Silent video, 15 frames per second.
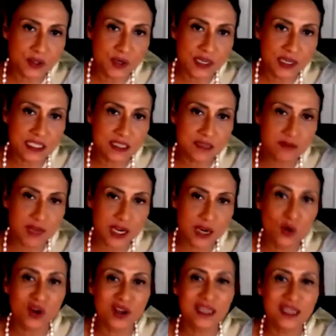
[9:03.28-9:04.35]
tourism where
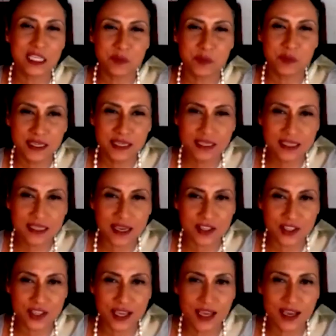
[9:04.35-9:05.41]
local experiences are
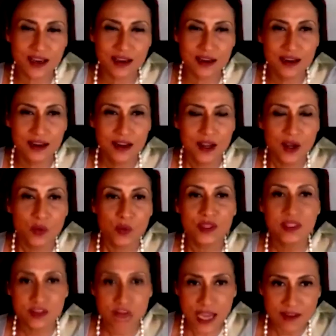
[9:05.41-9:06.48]
shared
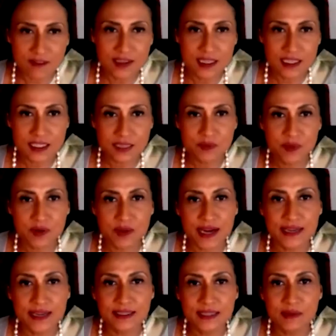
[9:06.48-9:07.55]
with the travelers
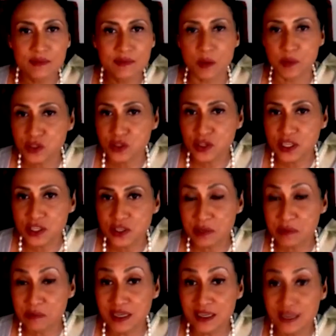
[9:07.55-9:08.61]
provided them the opportunity
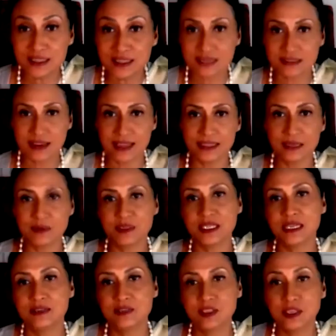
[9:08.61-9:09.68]
to immerse like
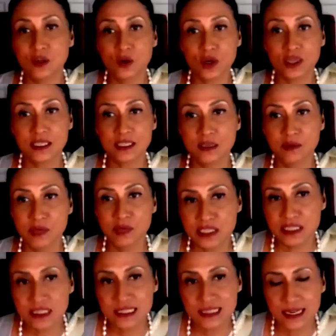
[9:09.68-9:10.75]
themselves in local
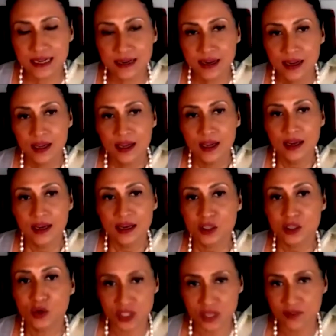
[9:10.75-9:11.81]
communities and a
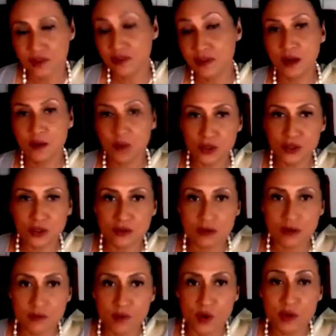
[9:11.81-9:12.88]
source of income,
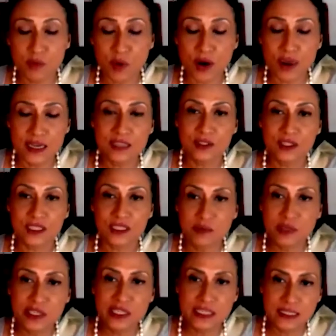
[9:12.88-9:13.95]
more importantly, to the
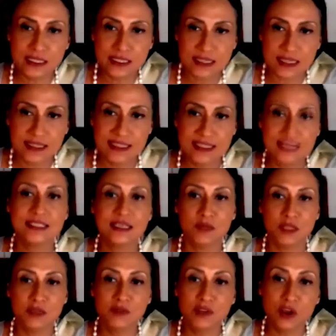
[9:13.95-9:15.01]
communities. And this is
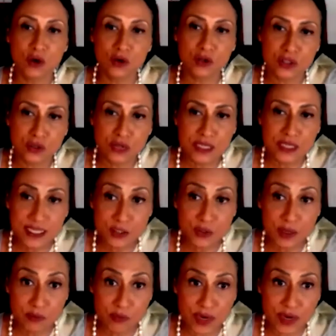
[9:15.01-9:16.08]
something we also need
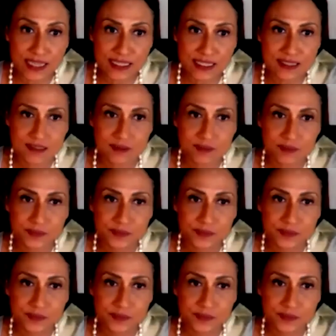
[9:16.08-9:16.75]
to embrace.